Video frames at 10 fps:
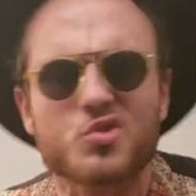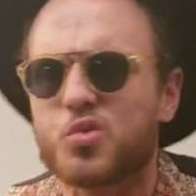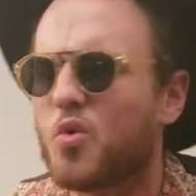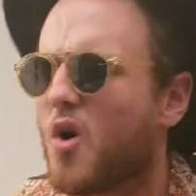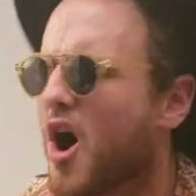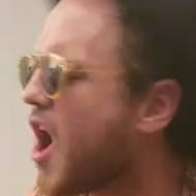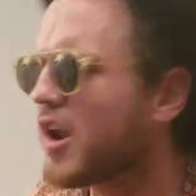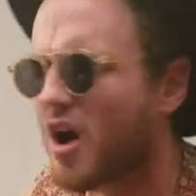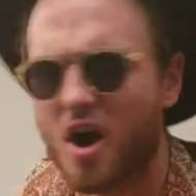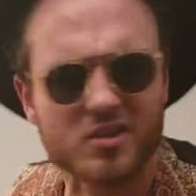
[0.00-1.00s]

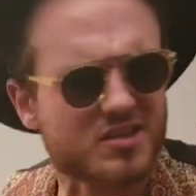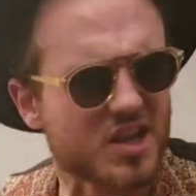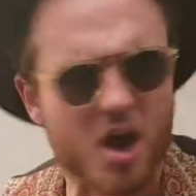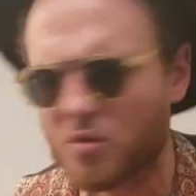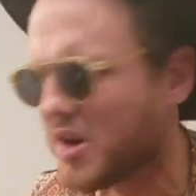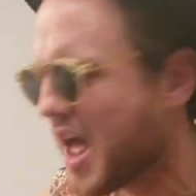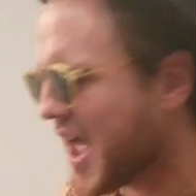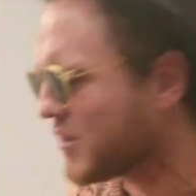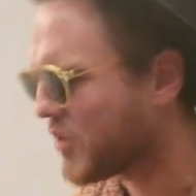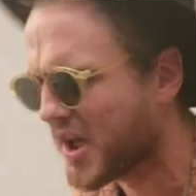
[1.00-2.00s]
Twilight Zone
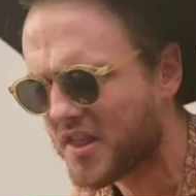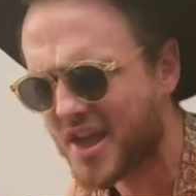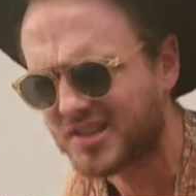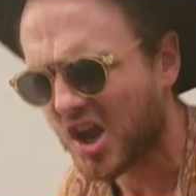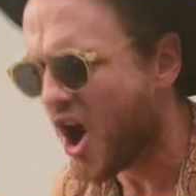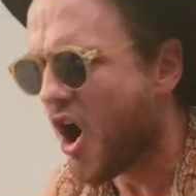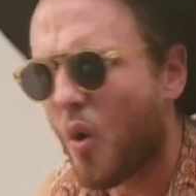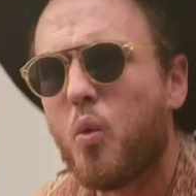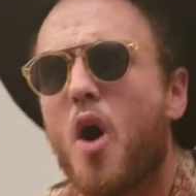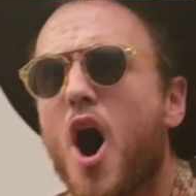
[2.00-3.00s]
land where there's
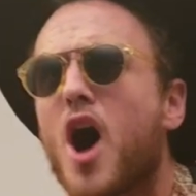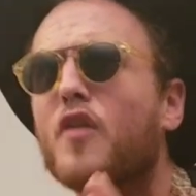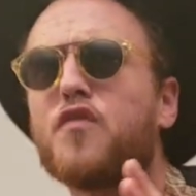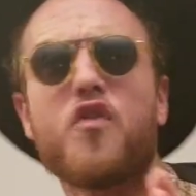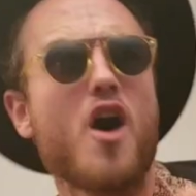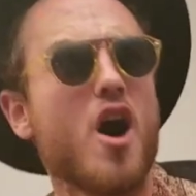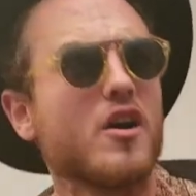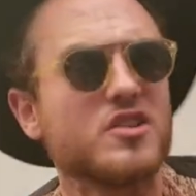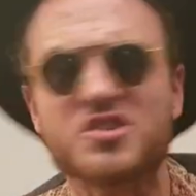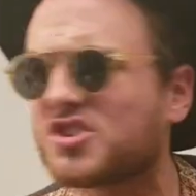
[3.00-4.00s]

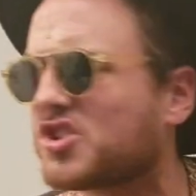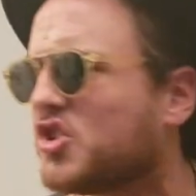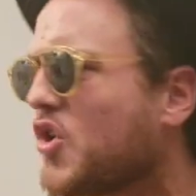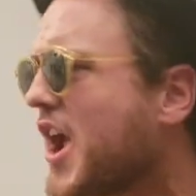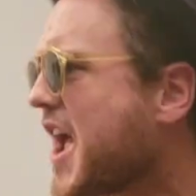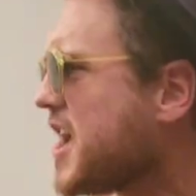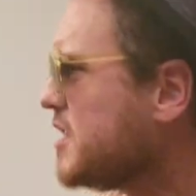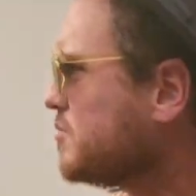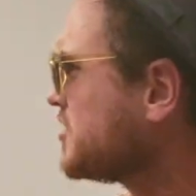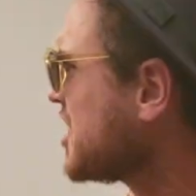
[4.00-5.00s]
wildfire
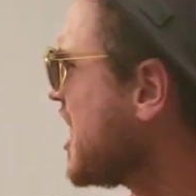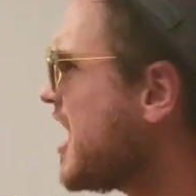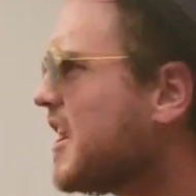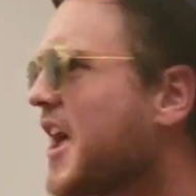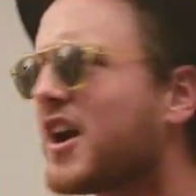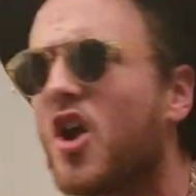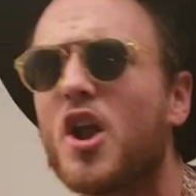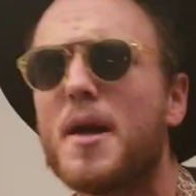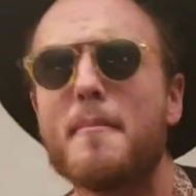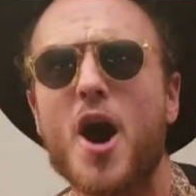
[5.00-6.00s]
screams. They're
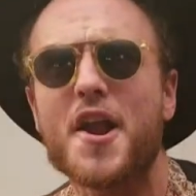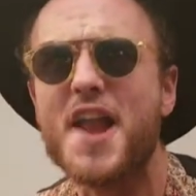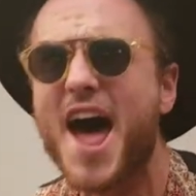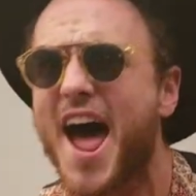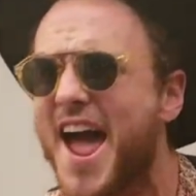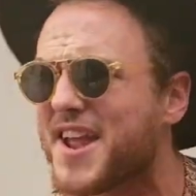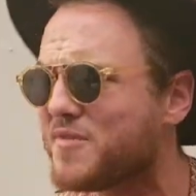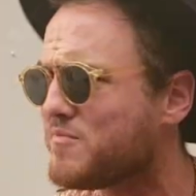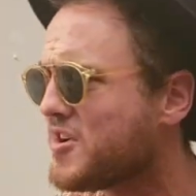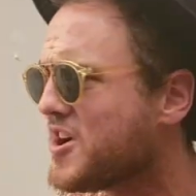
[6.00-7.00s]
calling my name.